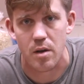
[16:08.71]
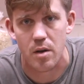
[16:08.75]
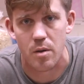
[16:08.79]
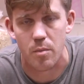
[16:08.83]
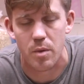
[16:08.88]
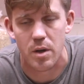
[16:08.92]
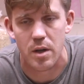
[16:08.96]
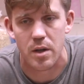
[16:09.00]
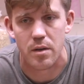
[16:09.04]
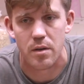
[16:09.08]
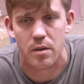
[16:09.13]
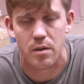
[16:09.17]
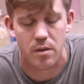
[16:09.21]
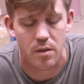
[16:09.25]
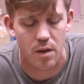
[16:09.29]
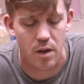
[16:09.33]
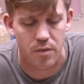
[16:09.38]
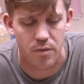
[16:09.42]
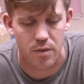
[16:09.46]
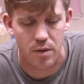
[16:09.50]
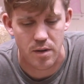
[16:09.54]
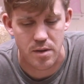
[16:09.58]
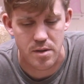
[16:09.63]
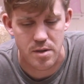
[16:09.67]
I mean,
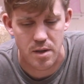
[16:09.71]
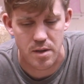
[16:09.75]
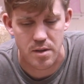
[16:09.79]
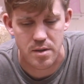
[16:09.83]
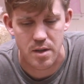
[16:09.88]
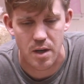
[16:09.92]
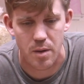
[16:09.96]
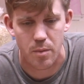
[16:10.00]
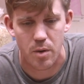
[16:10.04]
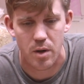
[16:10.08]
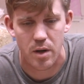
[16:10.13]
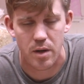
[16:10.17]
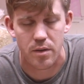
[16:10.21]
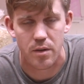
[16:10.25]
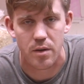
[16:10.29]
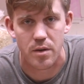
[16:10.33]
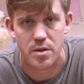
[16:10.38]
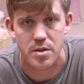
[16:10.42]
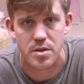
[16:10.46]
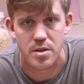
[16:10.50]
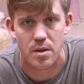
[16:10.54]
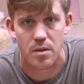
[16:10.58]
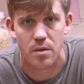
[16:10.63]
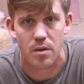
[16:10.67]
nothing's contaminated
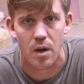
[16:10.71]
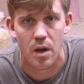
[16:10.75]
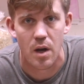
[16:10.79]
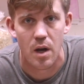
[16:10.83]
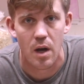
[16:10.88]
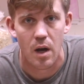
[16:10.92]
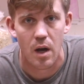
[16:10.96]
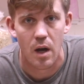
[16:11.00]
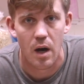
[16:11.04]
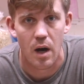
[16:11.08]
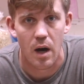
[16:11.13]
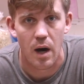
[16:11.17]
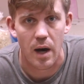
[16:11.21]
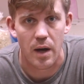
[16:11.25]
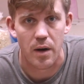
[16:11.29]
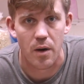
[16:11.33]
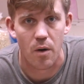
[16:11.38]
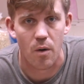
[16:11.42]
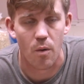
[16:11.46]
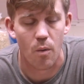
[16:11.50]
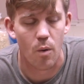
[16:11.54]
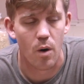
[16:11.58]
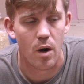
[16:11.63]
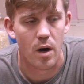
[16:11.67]
there, so I
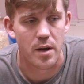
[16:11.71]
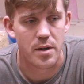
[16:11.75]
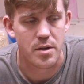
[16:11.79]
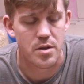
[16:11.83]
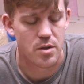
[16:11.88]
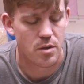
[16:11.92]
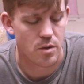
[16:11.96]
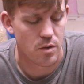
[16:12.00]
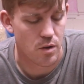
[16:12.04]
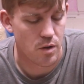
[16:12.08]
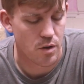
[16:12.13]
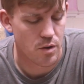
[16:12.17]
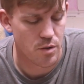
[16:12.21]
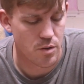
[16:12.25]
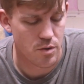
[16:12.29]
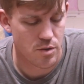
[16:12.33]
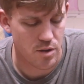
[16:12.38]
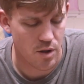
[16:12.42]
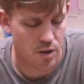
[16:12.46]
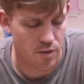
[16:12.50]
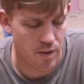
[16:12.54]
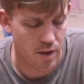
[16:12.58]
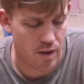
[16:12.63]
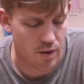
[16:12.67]
don't want to lose
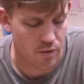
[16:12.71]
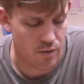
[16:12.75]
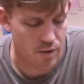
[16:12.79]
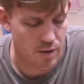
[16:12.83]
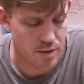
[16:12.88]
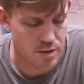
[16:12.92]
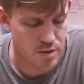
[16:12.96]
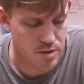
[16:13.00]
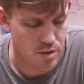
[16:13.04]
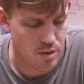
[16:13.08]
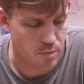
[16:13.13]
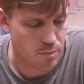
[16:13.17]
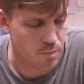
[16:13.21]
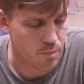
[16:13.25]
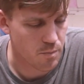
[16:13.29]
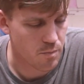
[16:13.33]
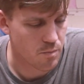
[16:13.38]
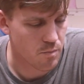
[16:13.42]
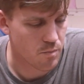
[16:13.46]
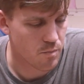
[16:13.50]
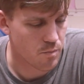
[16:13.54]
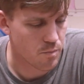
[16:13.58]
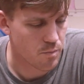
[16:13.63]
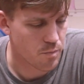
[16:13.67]
all that grain, so
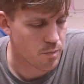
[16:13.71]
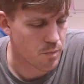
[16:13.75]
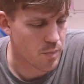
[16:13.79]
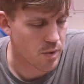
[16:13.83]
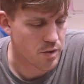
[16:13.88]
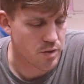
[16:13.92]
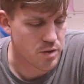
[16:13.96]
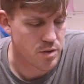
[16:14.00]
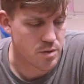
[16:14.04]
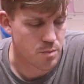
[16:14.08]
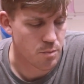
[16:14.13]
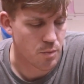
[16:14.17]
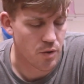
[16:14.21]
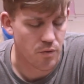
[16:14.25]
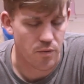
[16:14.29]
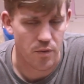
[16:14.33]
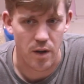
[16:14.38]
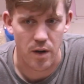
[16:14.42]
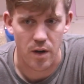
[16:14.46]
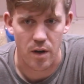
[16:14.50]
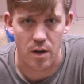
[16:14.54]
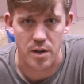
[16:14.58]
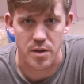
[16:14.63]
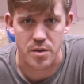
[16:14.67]
I'll just move
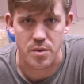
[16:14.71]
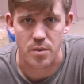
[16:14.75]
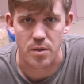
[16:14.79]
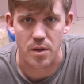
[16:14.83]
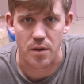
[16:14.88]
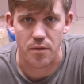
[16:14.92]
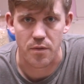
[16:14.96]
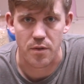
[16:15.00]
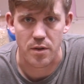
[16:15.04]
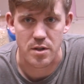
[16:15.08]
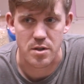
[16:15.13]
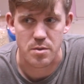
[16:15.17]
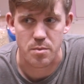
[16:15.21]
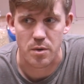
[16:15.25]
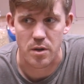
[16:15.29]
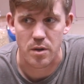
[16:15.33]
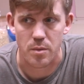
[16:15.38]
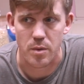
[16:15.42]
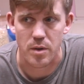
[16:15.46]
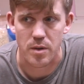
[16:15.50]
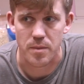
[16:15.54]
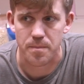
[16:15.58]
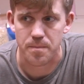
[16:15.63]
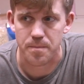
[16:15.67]
that on to a different
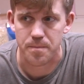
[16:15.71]
experiment.